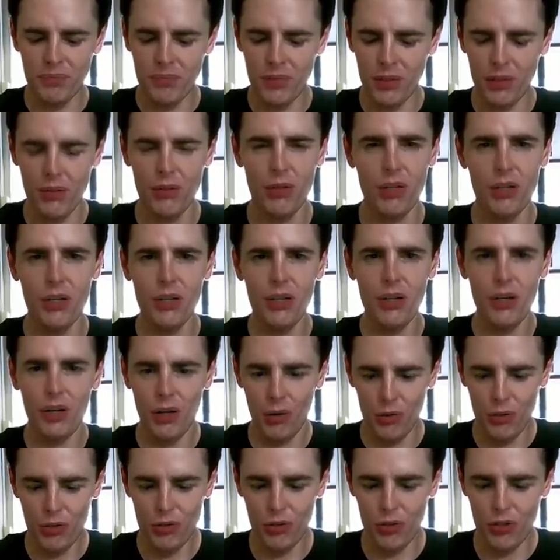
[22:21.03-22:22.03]
There were
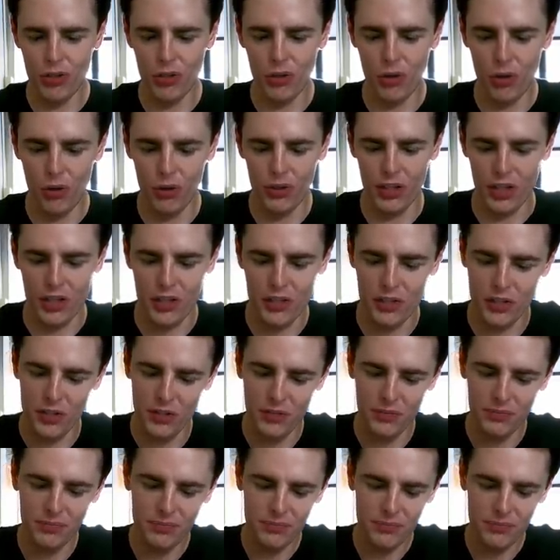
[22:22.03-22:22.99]
all sorts of hotness,